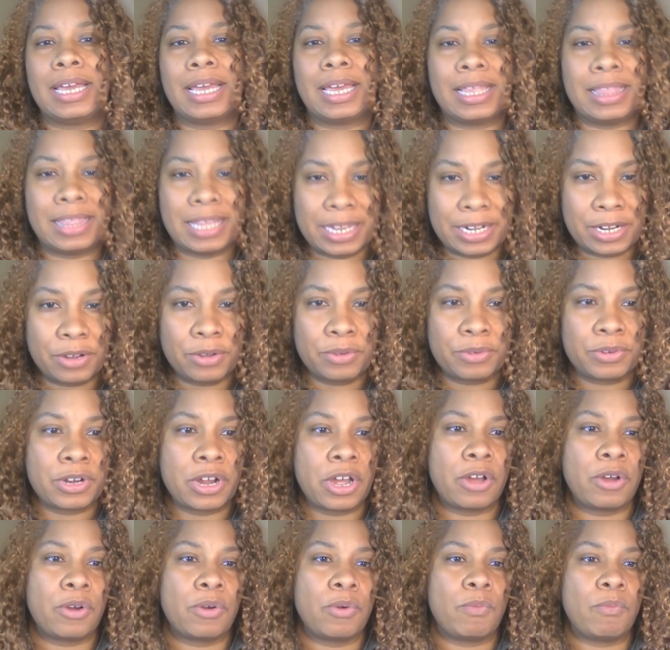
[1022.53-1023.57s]
And they don't
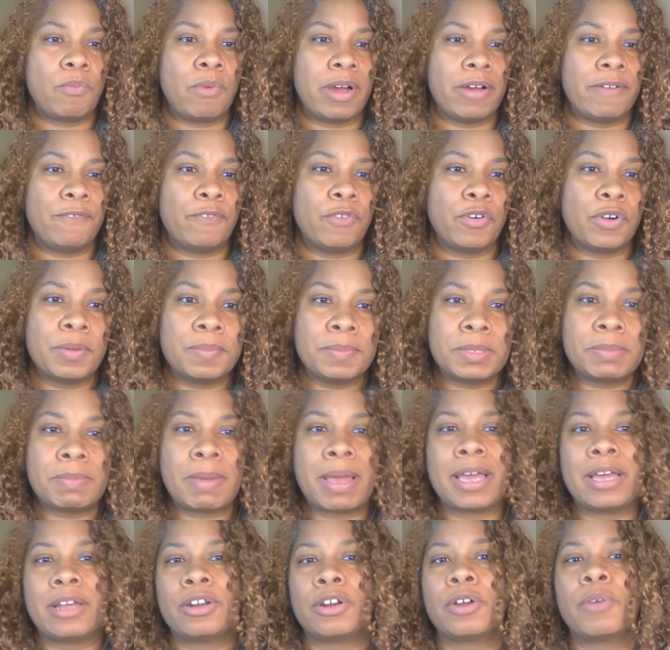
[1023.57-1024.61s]
know what forms
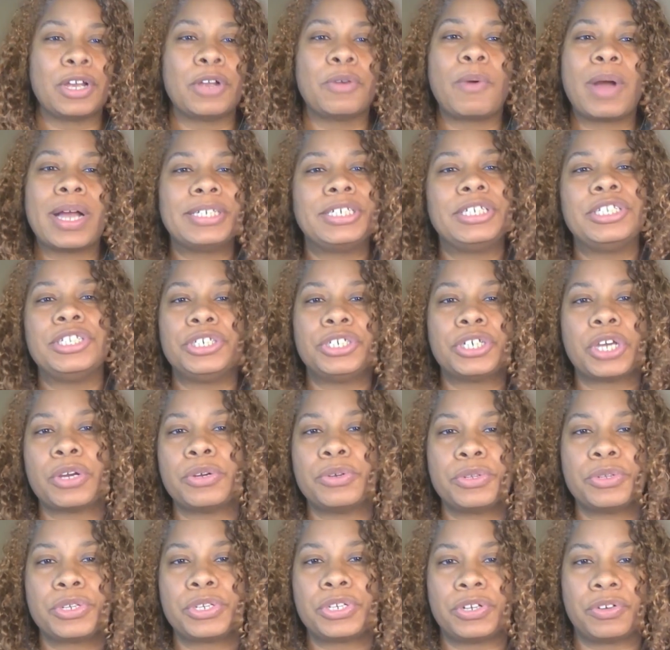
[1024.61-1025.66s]
meant or why she
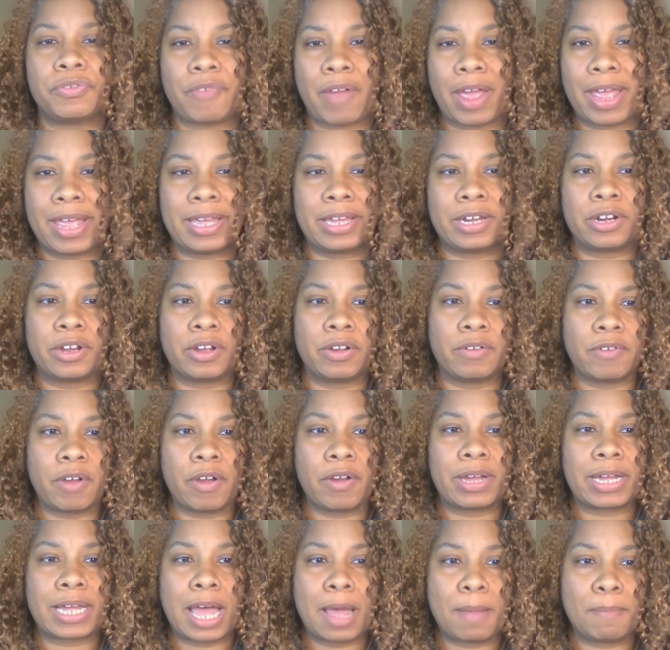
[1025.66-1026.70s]
chose to write in
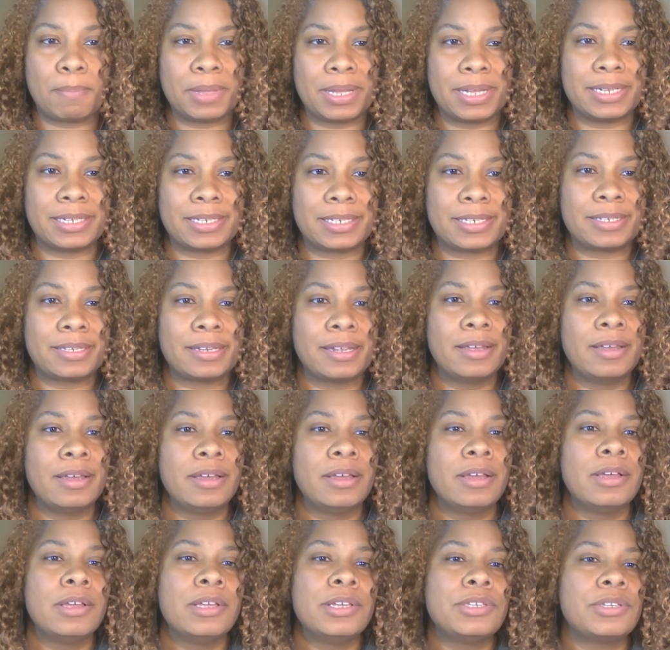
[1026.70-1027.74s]
heroic couplets.
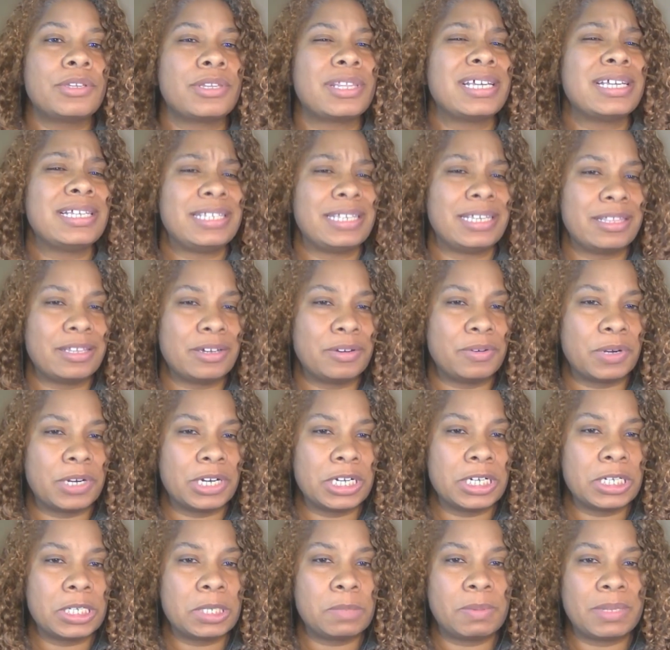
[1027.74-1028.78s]
So they see the
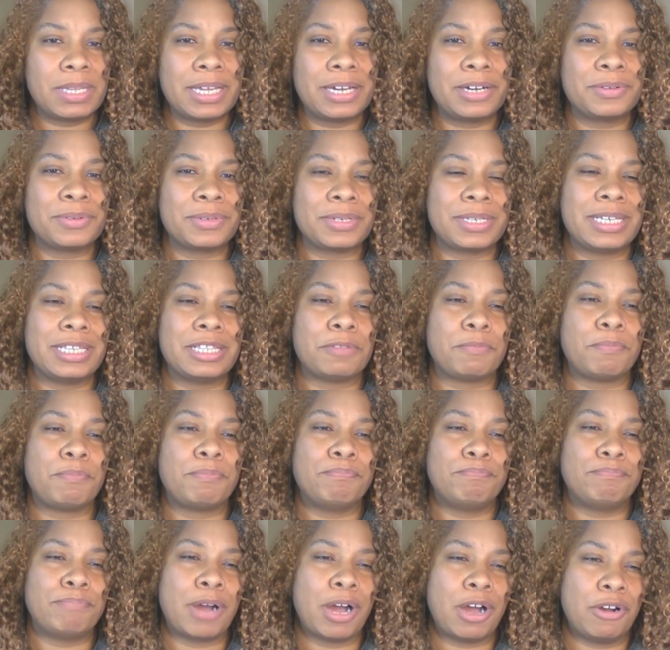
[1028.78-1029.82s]
words, but they don't see the
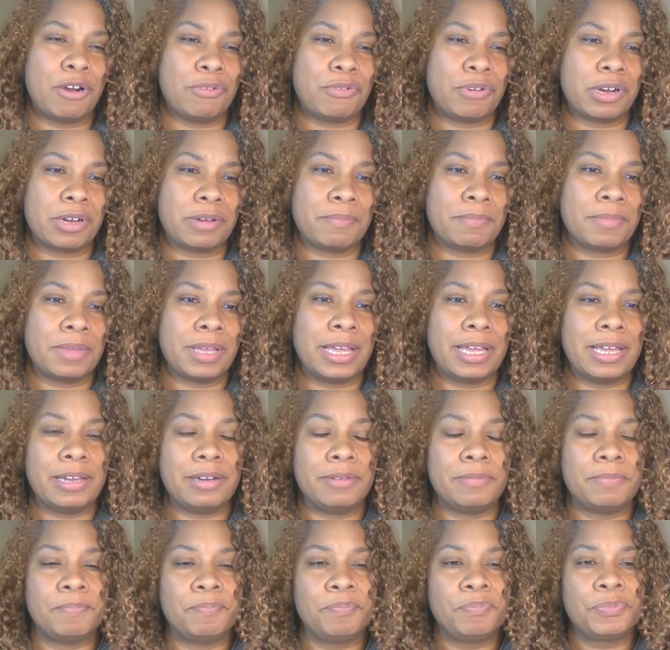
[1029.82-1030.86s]
poem.
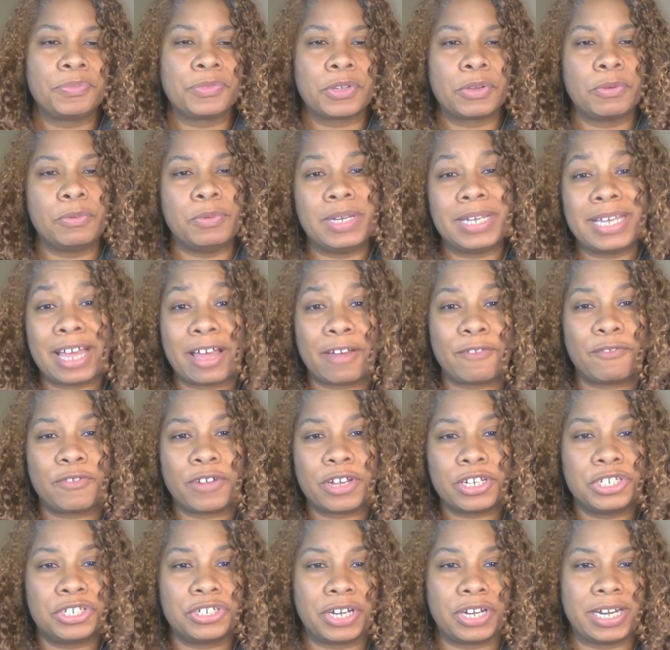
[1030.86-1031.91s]
And we get
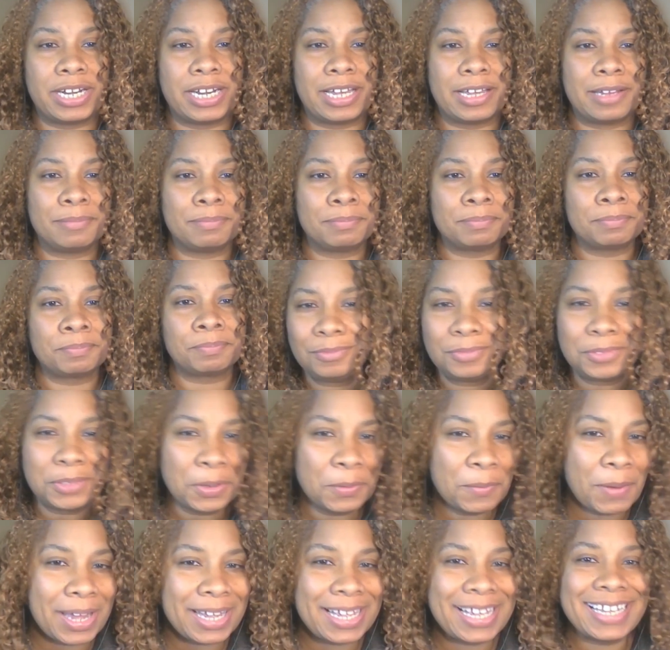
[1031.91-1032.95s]
frustrated.
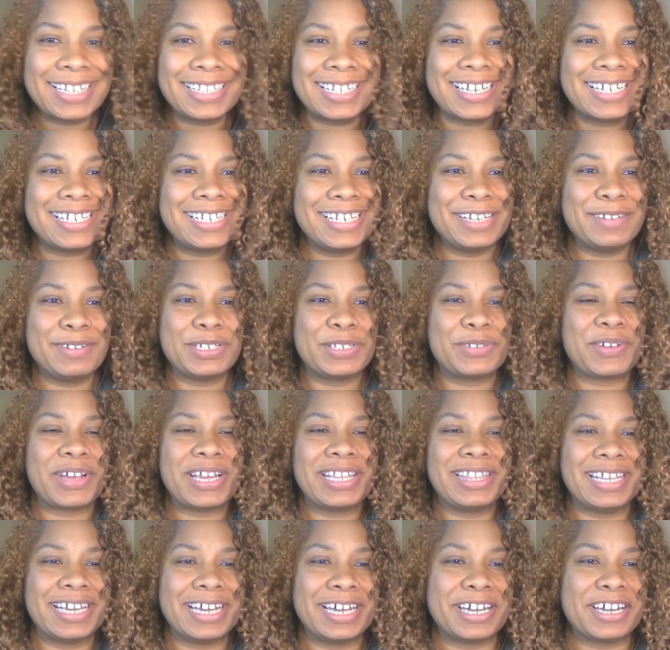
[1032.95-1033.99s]
Why can't they see what's
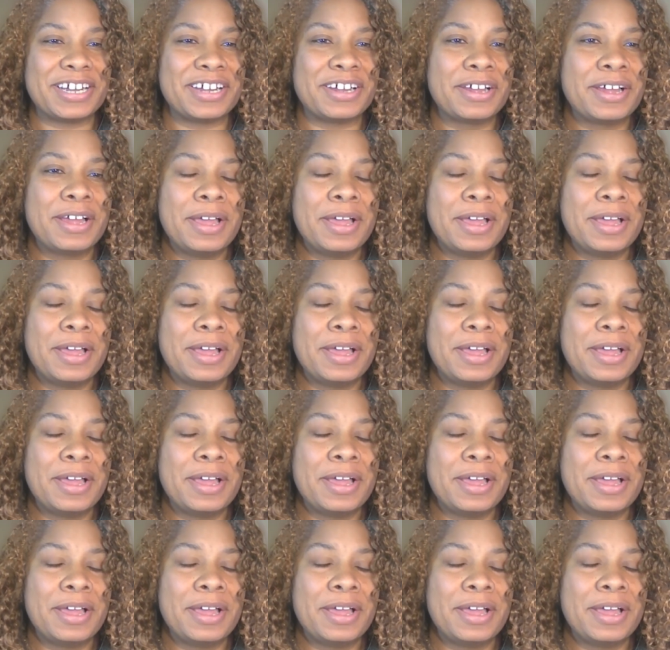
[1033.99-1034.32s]
right there?